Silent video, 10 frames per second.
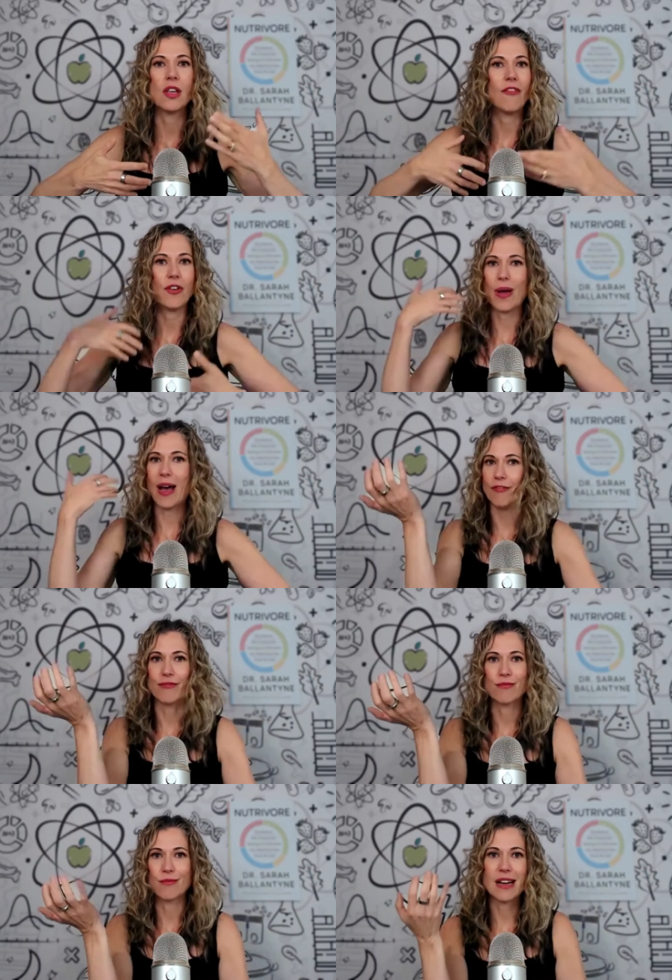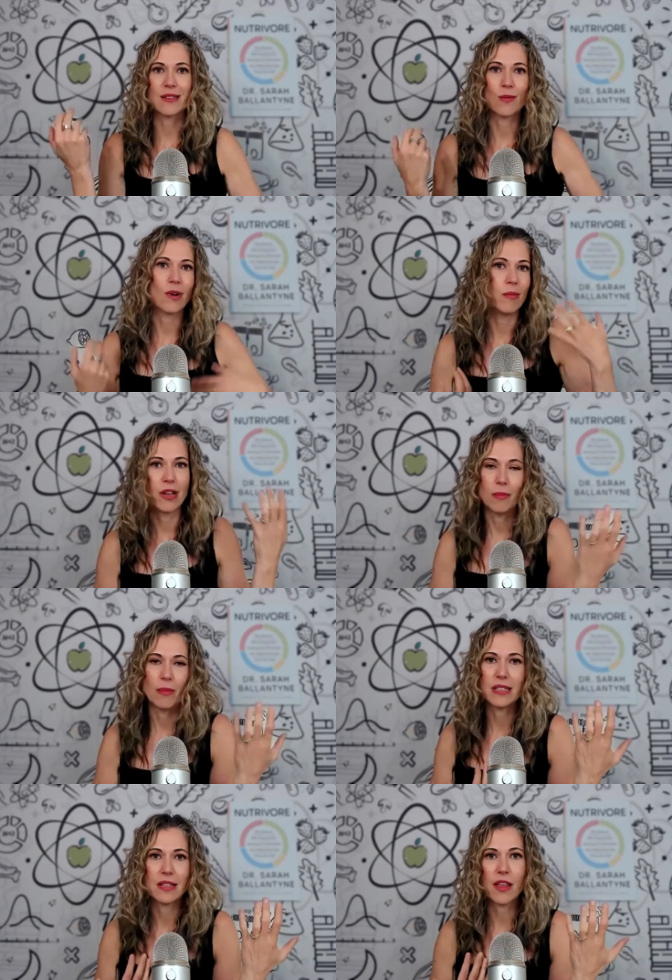if you have rice at one meal and
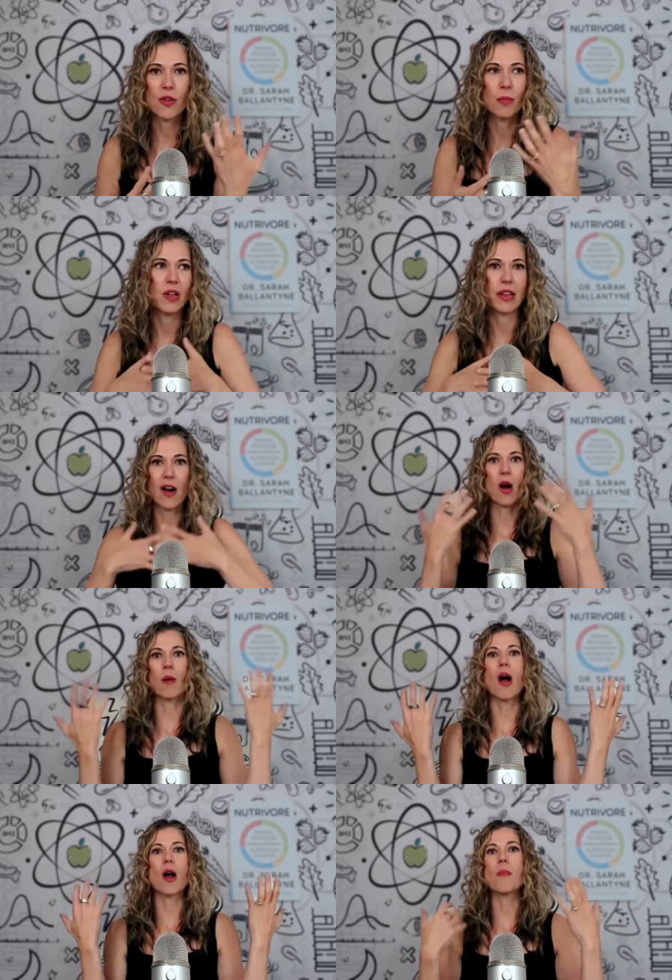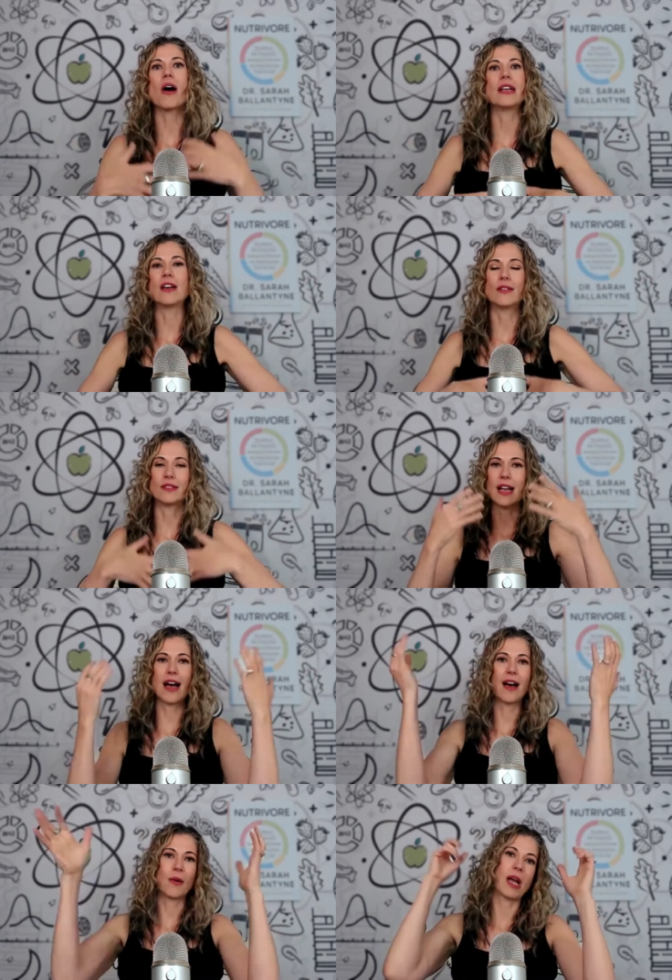beans at the other meal, like our, our body goes,
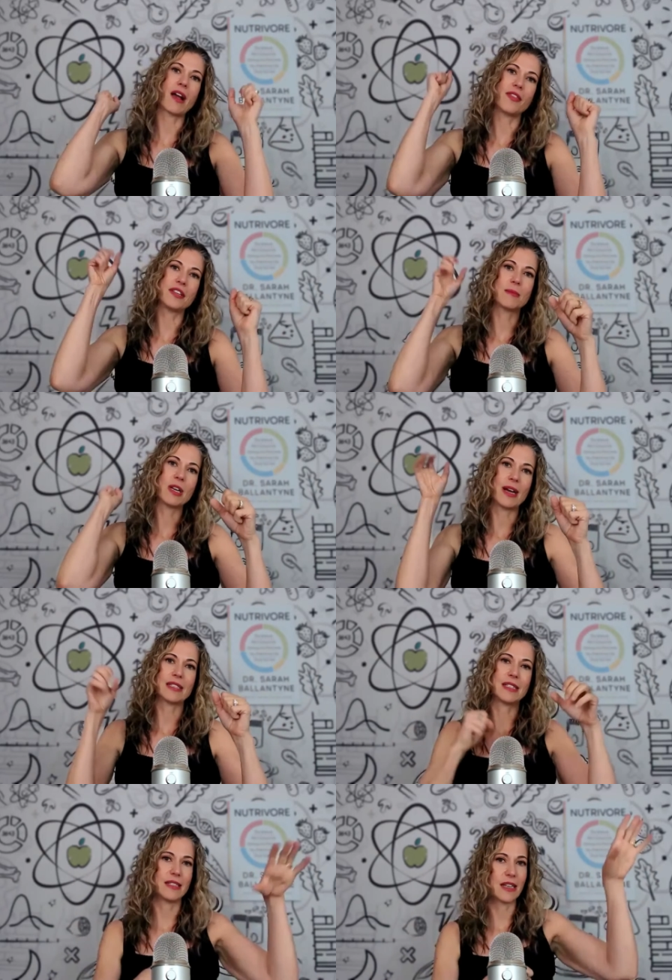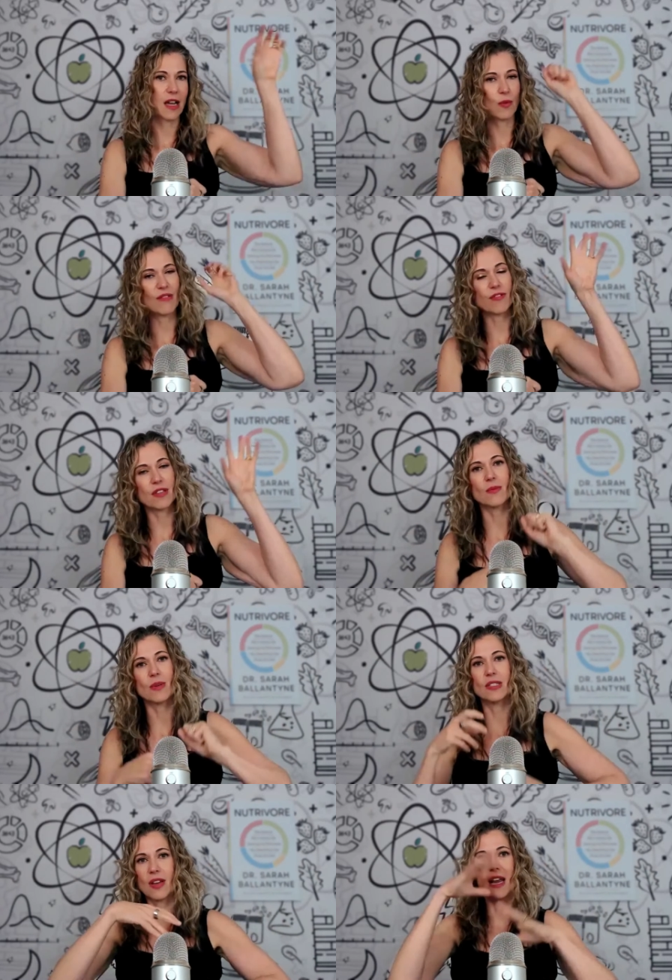aha, I got these amino acids. I got to wait for these
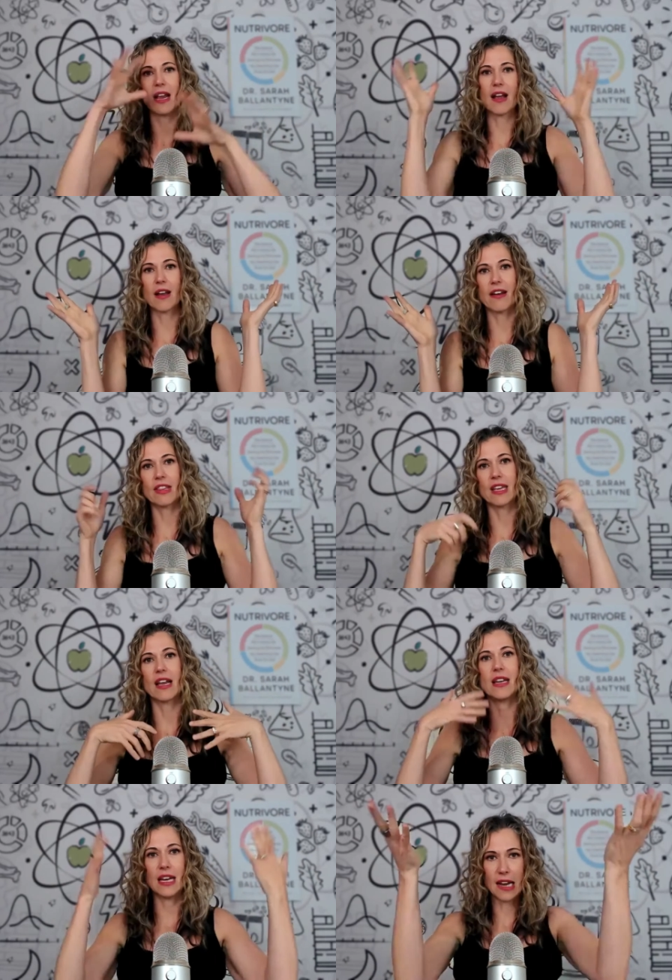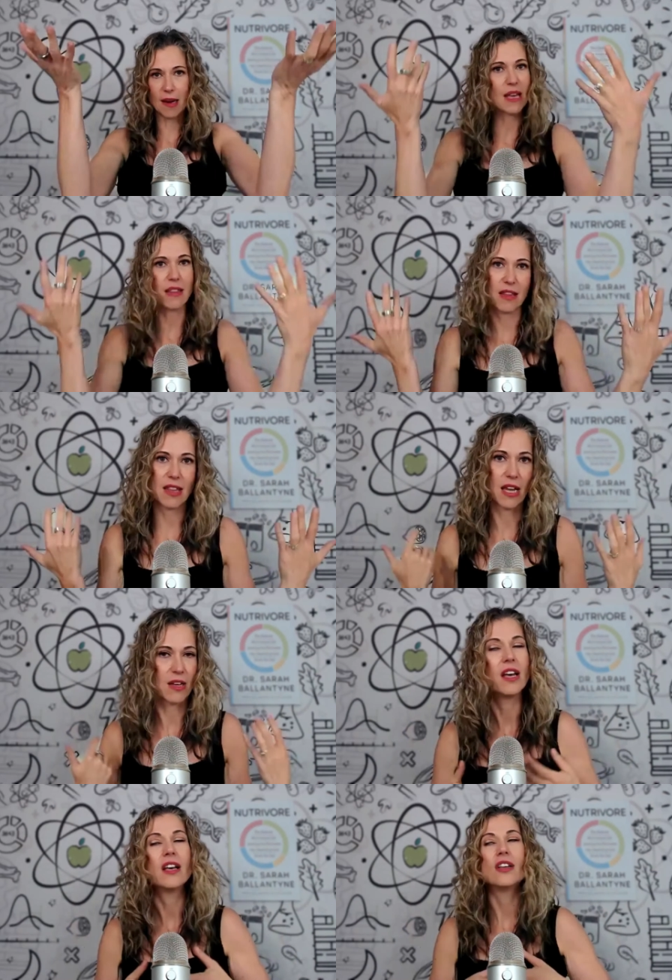ones. Okay. I got everything I need. I can make the thing.